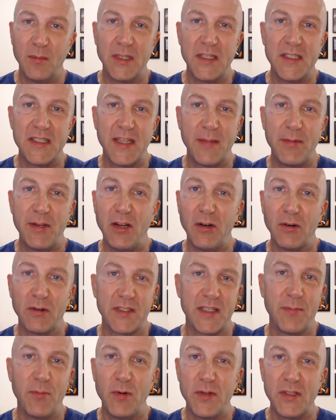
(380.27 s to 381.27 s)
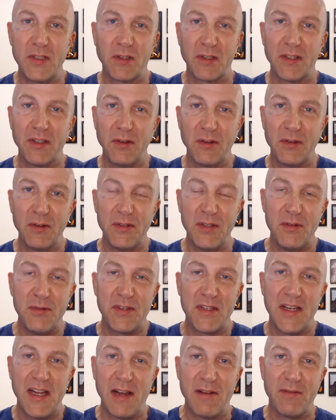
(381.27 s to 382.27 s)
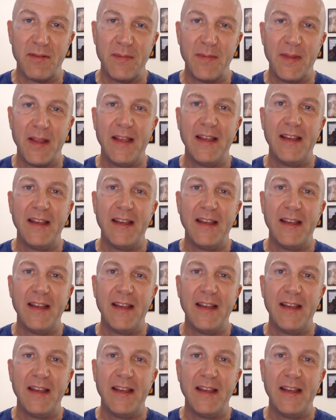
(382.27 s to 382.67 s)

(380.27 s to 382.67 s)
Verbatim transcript: please let me know, because I'm always looking to learn new stuff.